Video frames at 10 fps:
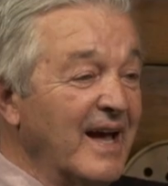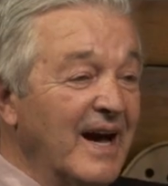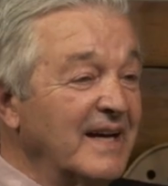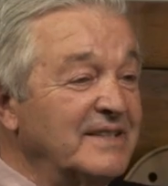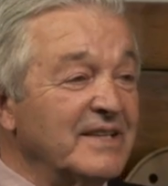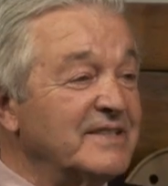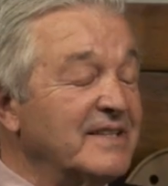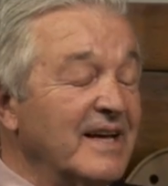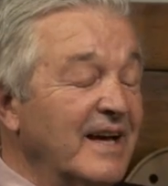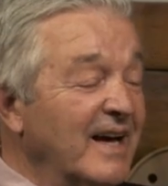I just,
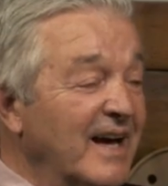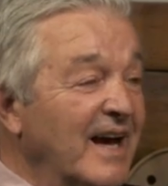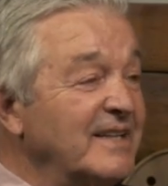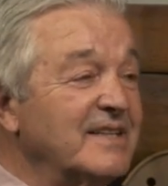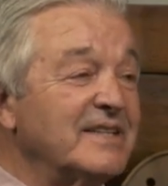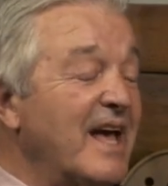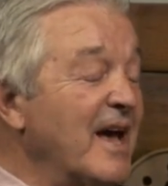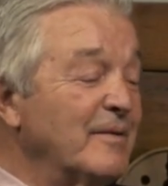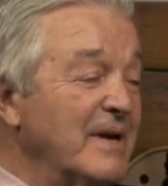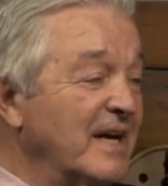I just
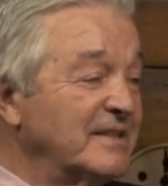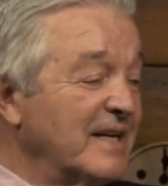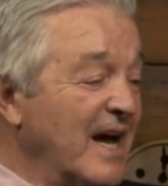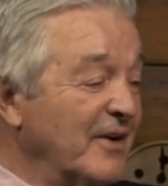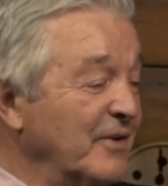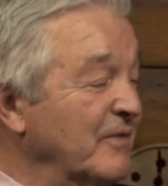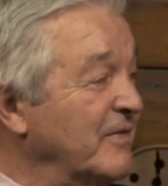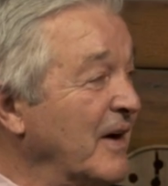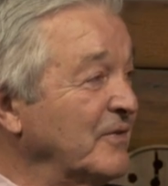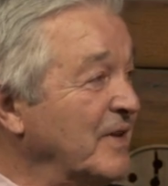can't imagine how you
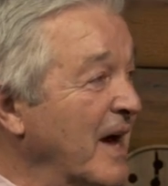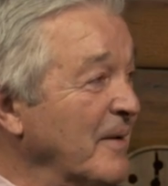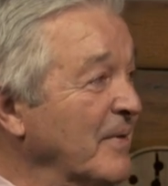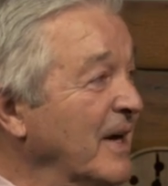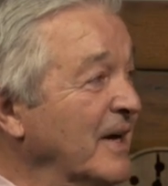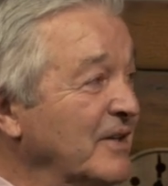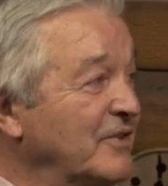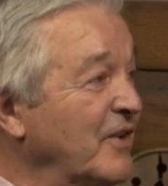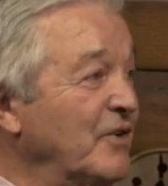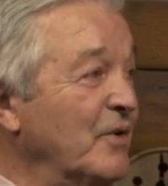found time
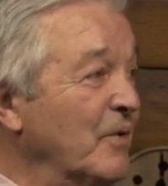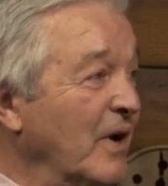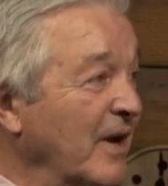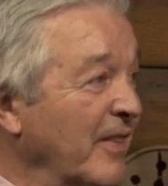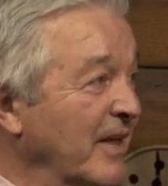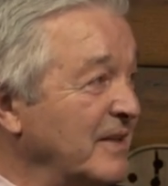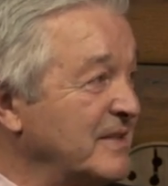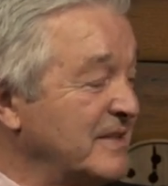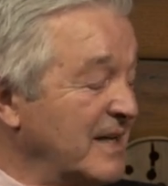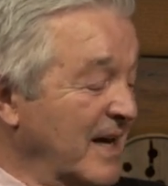to do all of
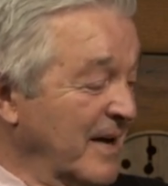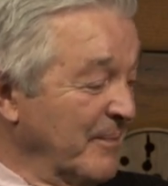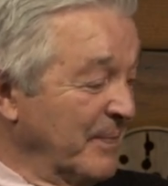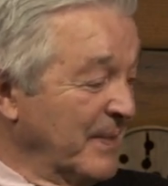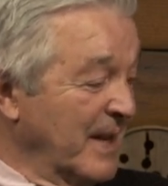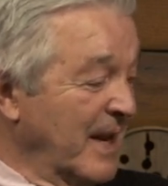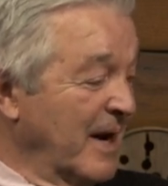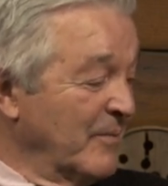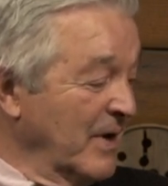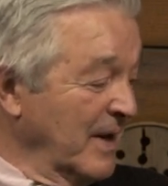this, um, and
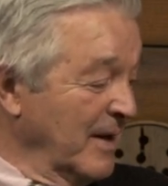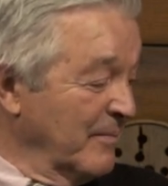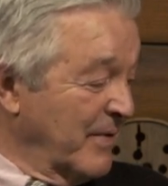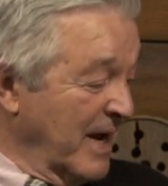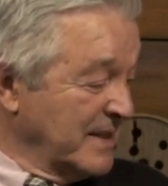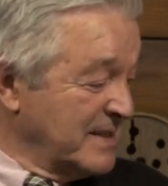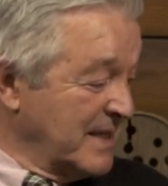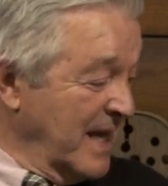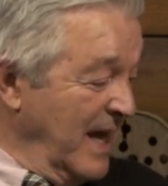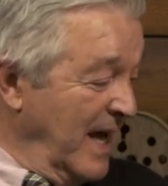I'm really impressed.
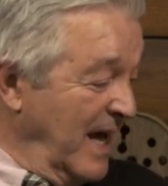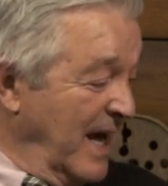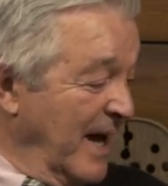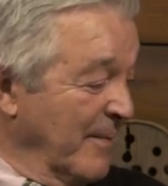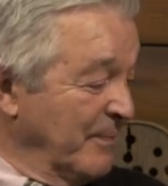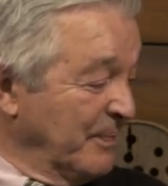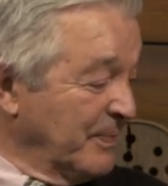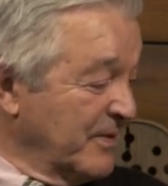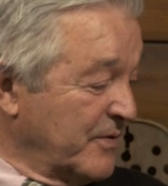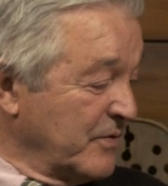Um,
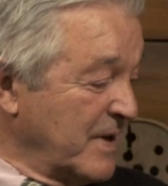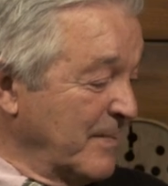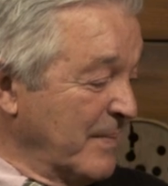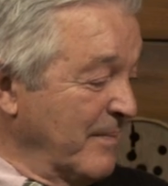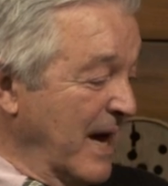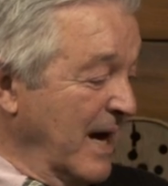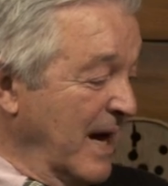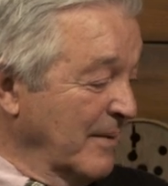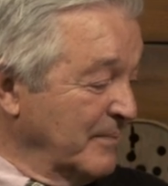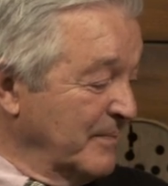so, summing back
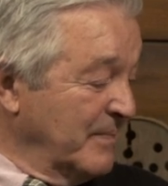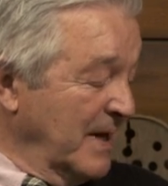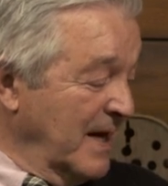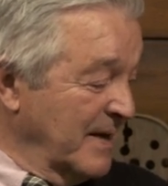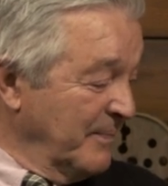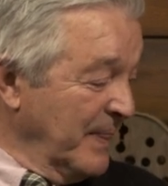up, uh,